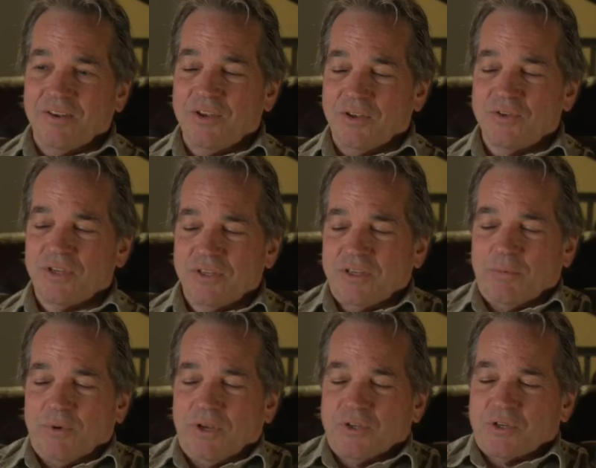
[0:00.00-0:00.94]
you send
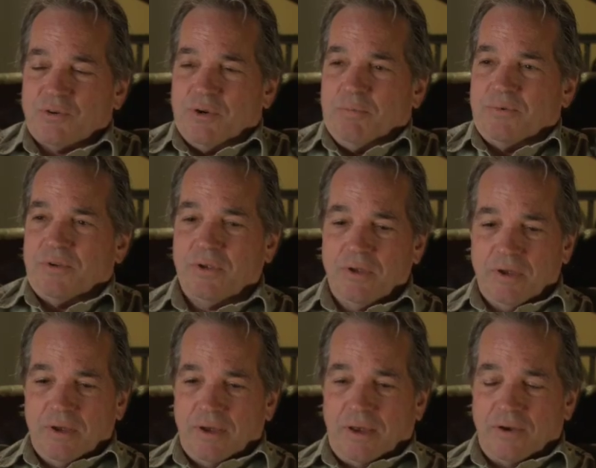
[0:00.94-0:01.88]
somebody a script
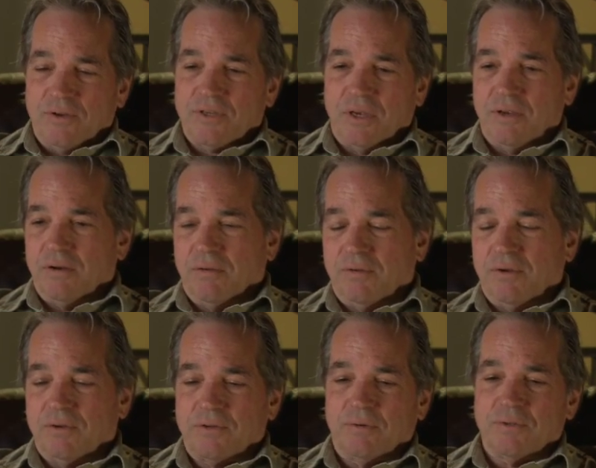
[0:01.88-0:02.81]
and you say, you know,
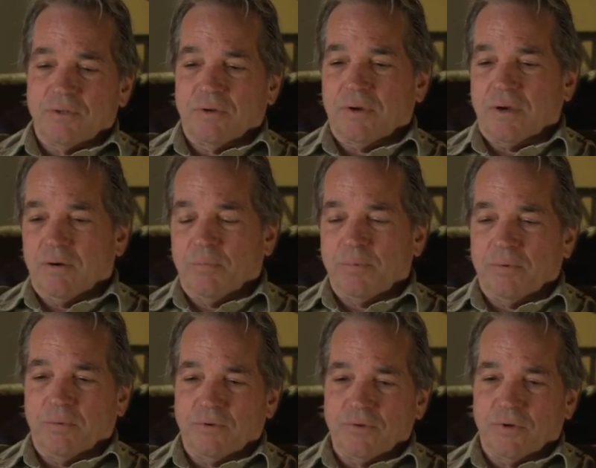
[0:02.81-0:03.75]
dear so-and-so, I hope
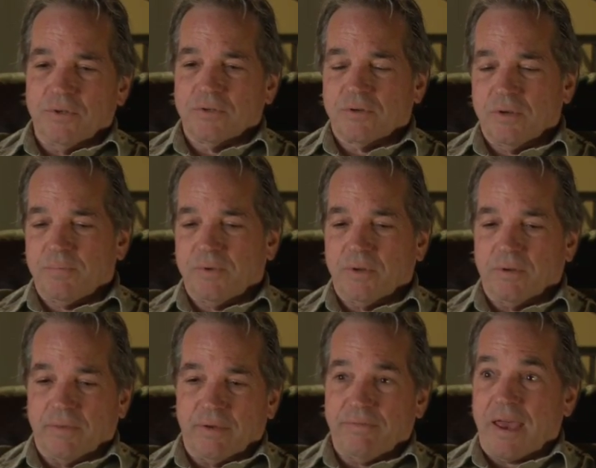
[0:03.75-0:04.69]
you'll enjoy the script.
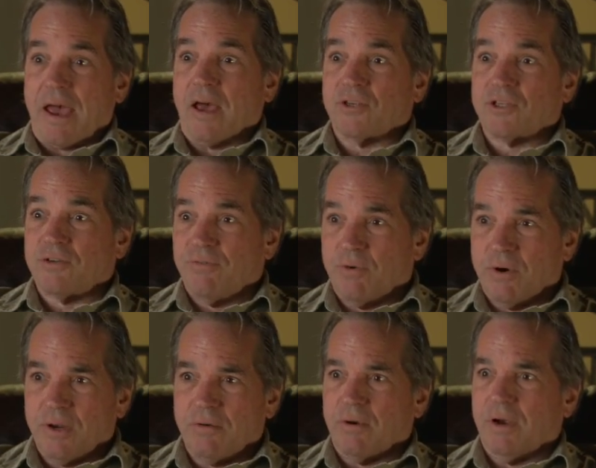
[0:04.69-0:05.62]
They've asked
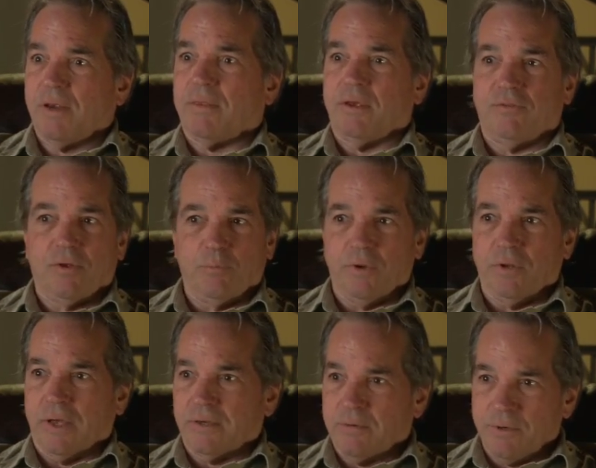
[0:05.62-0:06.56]
for it, right? They said, we'd
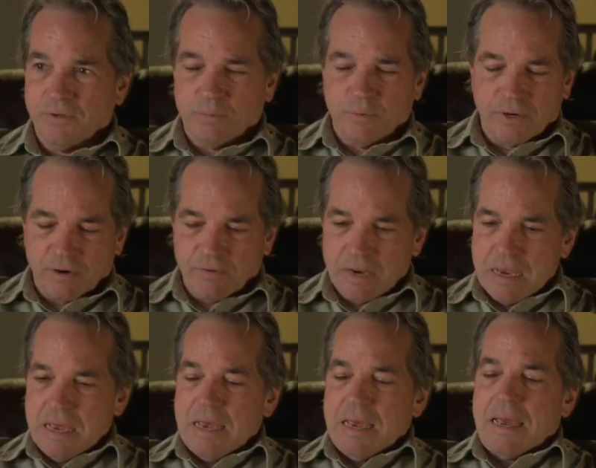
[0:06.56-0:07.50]
like to read whatever.
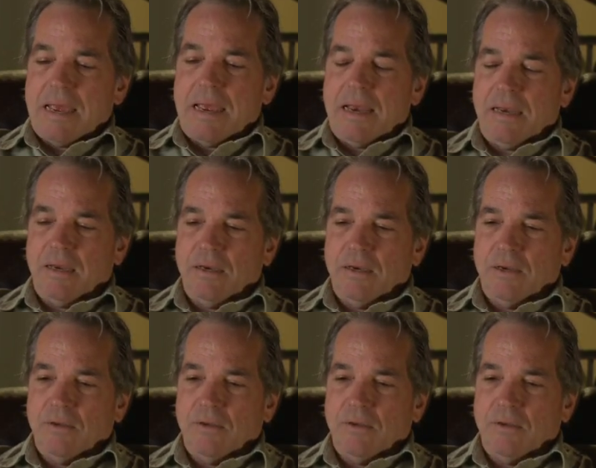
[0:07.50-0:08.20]
And then